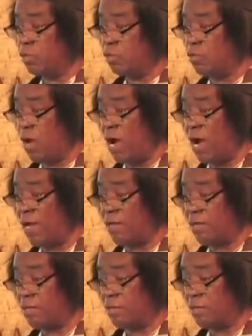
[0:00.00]

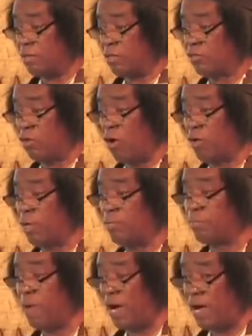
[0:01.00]
Why? Because all
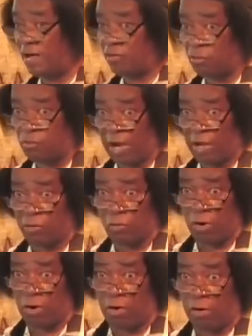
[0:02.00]
them bonds around the
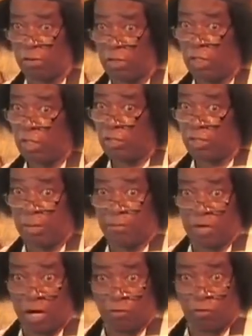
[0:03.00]
world,
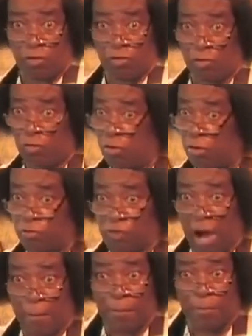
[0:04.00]
them countries are going to
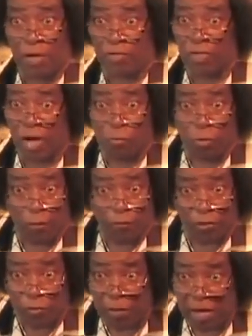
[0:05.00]
drop them because they're
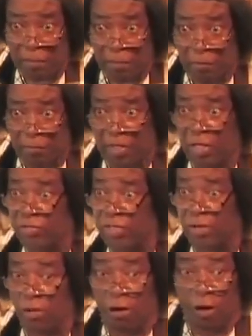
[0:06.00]
worthless paper because
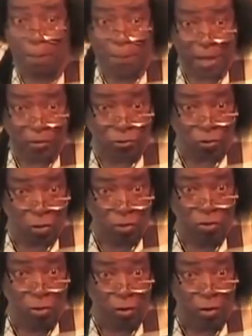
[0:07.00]
they're all based
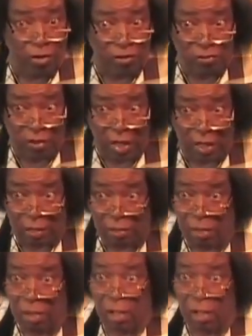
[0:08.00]
on your estate.